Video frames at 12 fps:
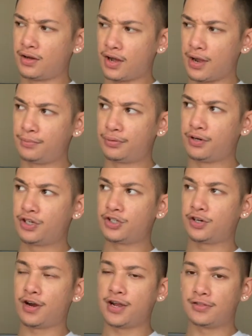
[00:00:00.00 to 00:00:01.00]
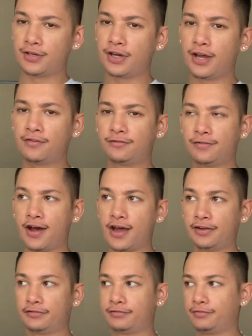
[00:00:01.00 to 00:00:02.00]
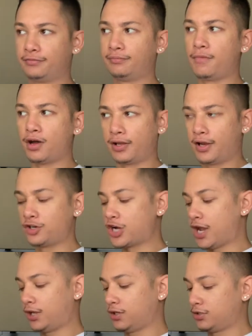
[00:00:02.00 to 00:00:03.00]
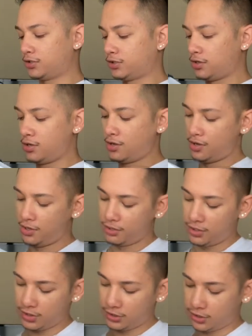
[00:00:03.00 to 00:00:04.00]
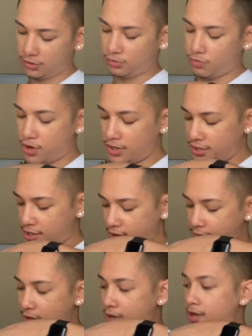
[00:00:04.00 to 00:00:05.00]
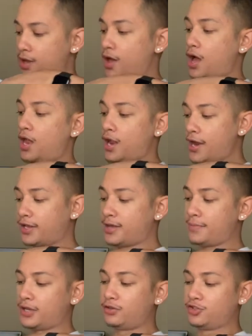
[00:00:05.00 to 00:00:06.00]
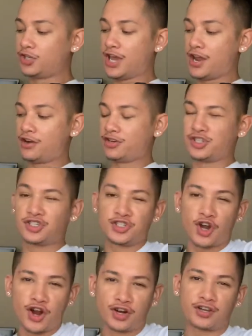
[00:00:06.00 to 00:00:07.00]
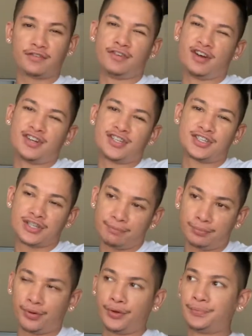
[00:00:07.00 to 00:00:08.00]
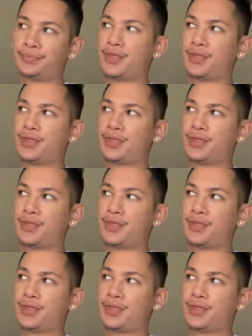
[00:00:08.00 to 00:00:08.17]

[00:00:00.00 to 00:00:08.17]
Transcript: I'm pretty sure I think I have five Moncler jackets. This is one of them. A lot of them I usually get are just dark, very simple.